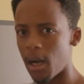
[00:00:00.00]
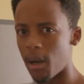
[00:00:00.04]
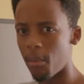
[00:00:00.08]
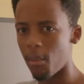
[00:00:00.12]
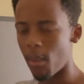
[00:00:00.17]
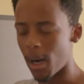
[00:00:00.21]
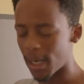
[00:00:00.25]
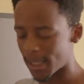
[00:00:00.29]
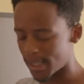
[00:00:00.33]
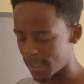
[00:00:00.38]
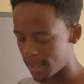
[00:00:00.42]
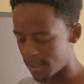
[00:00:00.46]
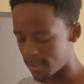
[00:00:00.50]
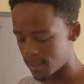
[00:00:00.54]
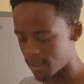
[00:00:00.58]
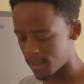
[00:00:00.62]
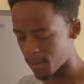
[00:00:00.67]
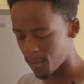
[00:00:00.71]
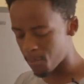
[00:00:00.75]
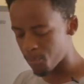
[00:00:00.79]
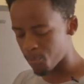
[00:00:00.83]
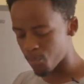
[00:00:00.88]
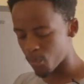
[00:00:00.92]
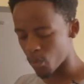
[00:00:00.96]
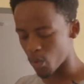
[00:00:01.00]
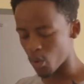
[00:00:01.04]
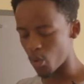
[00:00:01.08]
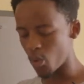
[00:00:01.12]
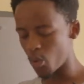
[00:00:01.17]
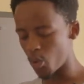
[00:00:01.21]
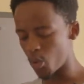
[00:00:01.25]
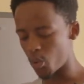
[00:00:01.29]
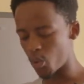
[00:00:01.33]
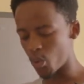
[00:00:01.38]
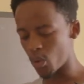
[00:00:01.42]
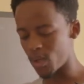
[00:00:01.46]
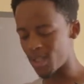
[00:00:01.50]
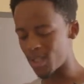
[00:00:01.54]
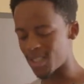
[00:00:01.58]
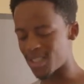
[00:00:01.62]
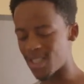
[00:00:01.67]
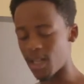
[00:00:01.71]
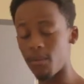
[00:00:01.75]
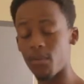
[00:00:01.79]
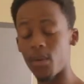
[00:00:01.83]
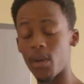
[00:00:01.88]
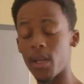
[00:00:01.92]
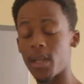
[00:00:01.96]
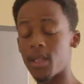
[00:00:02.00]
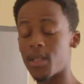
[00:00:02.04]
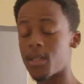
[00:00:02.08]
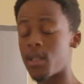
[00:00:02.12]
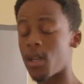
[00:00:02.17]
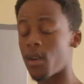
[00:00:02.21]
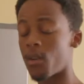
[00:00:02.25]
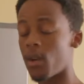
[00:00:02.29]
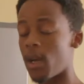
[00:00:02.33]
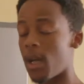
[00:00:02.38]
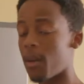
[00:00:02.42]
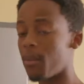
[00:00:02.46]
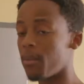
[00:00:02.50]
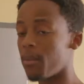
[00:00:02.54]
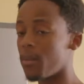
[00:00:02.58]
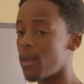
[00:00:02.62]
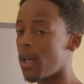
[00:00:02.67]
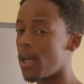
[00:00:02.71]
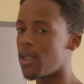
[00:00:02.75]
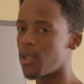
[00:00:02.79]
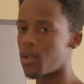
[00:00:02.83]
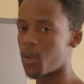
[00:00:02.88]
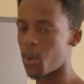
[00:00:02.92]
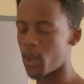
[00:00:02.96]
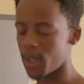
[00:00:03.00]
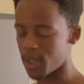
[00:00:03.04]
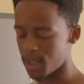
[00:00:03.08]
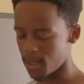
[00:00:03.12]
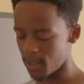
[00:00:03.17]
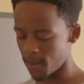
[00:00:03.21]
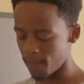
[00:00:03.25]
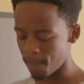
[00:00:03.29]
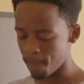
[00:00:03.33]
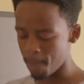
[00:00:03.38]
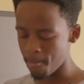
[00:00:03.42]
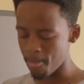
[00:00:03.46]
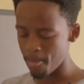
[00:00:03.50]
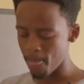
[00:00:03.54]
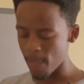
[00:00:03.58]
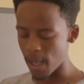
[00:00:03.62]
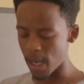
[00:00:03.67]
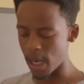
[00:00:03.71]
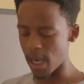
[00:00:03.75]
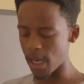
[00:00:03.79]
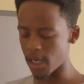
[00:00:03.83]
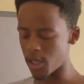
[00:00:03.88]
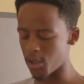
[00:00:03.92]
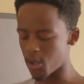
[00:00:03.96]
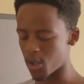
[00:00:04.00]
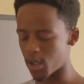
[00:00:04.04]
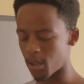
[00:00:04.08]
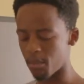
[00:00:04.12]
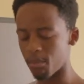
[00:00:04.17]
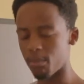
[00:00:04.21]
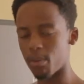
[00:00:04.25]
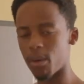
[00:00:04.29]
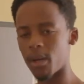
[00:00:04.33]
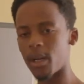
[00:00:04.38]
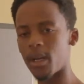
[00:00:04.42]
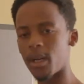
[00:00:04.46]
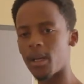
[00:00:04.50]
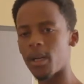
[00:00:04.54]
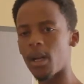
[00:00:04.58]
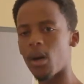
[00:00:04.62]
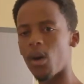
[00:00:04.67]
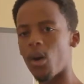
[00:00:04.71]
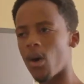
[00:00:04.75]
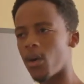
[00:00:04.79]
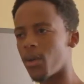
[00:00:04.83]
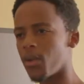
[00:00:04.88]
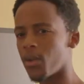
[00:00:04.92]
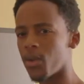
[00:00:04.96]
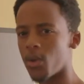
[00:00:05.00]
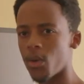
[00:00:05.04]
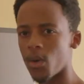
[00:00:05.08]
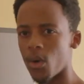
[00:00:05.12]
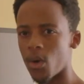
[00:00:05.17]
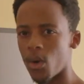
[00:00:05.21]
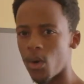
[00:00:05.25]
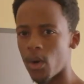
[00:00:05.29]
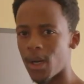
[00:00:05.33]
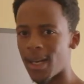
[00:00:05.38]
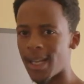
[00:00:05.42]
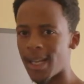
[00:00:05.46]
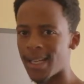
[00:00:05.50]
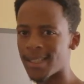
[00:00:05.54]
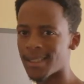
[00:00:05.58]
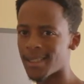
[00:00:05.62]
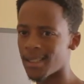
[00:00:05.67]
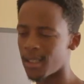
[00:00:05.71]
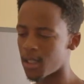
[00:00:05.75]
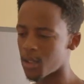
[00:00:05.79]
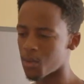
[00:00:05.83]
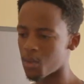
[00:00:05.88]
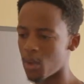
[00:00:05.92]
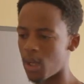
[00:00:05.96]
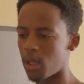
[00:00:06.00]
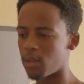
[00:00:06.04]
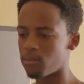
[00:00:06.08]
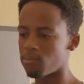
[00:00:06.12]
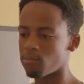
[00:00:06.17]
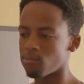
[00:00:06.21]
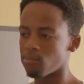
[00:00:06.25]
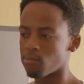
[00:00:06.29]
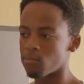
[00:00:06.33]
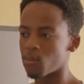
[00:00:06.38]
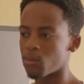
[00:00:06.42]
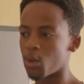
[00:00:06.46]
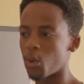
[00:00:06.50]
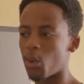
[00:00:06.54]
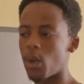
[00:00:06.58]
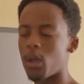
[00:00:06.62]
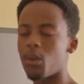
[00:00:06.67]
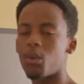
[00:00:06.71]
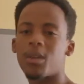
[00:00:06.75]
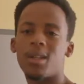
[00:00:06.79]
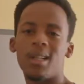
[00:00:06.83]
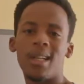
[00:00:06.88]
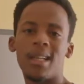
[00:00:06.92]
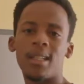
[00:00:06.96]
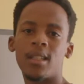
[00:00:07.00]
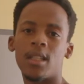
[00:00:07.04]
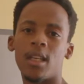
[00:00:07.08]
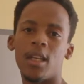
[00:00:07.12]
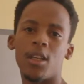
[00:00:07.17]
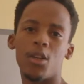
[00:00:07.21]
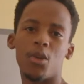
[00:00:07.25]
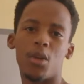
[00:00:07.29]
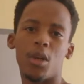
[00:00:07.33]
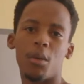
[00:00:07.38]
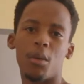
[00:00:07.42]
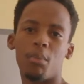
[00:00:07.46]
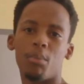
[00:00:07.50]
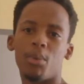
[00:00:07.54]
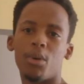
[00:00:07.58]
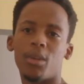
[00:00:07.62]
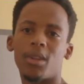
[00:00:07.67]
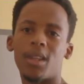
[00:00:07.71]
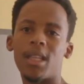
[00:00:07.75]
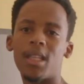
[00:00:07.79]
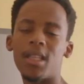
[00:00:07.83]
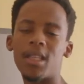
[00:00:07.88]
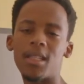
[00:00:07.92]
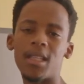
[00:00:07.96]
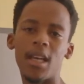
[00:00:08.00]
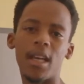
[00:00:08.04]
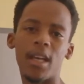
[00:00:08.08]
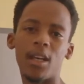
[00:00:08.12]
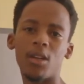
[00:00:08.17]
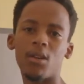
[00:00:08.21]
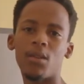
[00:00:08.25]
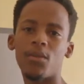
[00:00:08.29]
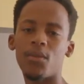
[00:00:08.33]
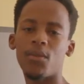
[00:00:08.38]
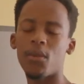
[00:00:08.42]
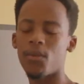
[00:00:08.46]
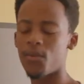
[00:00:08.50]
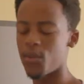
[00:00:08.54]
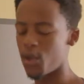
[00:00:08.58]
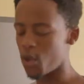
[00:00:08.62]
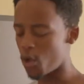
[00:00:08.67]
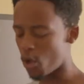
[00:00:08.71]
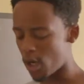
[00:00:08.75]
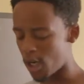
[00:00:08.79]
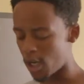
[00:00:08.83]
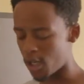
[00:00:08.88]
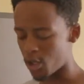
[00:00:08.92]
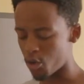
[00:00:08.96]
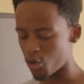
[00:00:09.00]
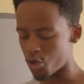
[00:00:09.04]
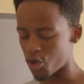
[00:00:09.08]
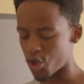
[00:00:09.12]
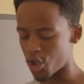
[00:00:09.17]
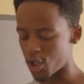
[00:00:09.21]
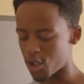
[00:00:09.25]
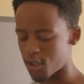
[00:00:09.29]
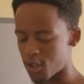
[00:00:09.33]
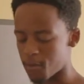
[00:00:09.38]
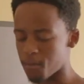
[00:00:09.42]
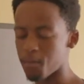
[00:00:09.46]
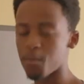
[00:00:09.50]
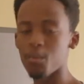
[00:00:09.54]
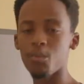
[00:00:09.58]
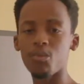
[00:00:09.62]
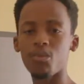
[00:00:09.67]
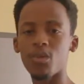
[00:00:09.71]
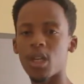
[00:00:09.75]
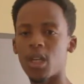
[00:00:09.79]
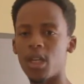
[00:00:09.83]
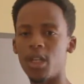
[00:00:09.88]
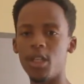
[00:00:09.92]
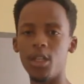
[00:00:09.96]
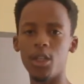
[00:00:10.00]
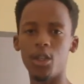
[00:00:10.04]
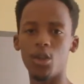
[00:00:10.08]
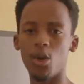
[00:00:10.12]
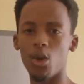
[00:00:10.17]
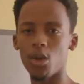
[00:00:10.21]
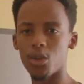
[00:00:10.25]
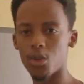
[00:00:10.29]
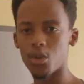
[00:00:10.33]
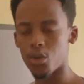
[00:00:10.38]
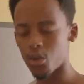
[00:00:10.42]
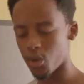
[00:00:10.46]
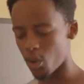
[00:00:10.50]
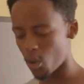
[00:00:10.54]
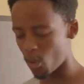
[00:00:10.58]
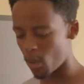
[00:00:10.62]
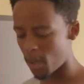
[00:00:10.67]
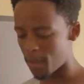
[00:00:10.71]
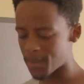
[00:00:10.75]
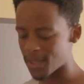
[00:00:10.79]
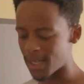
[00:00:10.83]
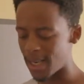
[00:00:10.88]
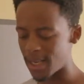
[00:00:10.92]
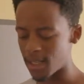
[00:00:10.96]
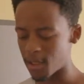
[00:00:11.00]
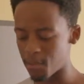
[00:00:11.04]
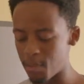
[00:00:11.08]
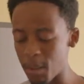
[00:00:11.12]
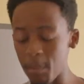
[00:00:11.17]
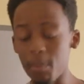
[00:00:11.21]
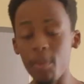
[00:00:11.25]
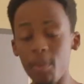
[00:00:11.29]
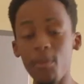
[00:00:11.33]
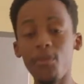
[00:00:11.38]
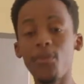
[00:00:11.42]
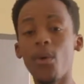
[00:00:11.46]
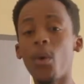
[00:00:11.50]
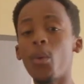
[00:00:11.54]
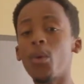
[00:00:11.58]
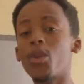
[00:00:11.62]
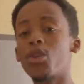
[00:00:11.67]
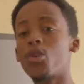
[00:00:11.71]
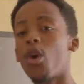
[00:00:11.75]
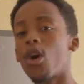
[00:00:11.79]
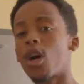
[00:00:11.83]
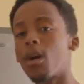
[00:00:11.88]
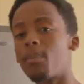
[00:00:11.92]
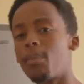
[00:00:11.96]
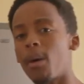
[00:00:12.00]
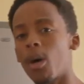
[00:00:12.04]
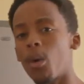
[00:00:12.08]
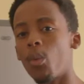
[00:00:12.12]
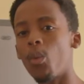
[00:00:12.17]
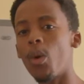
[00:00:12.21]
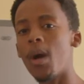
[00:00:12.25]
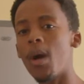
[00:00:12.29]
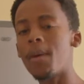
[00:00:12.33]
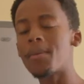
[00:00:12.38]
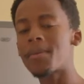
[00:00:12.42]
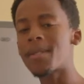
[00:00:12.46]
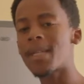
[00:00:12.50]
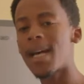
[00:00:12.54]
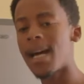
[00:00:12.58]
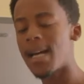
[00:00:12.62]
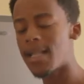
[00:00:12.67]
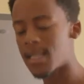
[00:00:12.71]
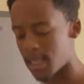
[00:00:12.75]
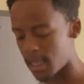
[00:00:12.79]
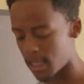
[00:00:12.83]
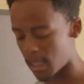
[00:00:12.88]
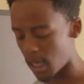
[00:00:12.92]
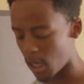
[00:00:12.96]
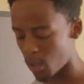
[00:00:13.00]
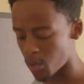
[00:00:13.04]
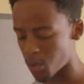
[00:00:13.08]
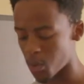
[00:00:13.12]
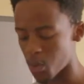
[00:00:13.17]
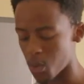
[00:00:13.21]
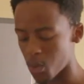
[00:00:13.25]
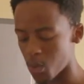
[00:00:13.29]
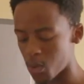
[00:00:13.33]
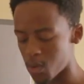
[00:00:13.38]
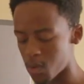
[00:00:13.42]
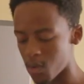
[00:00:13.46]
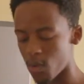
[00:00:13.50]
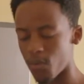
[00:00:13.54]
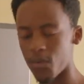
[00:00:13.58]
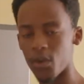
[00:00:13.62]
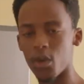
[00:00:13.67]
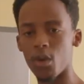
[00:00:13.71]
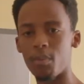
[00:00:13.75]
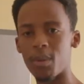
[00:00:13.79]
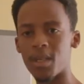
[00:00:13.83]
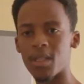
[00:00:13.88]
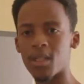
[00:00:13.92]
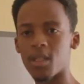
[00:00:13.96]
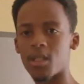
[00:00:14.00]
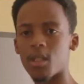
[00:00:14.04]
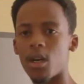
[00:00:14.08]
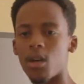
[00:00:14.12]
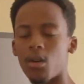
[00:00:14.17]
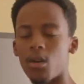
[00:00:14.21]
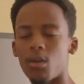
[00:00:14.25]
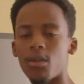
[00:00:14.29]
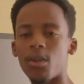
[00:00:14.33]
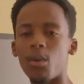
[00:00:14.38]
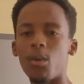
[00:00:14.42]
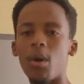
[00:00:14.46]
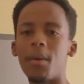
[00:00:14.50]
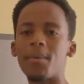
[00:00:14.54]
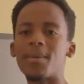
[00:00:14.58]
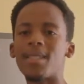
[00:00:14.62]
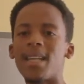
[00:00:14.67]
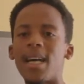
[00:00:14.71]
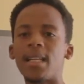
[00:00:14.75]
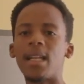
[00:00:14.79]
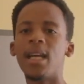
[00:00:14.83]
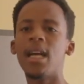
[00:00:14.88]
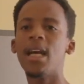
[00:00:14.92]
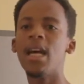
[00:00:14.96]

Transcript: market. You do the same for Instagram and Twitter, and you can put it on your LinkedIn as well. Well, with LinkedIn, you can put 30 seconds of a video and you just lead it onto your website. But before we talk about websites and how to use your video business card on the website,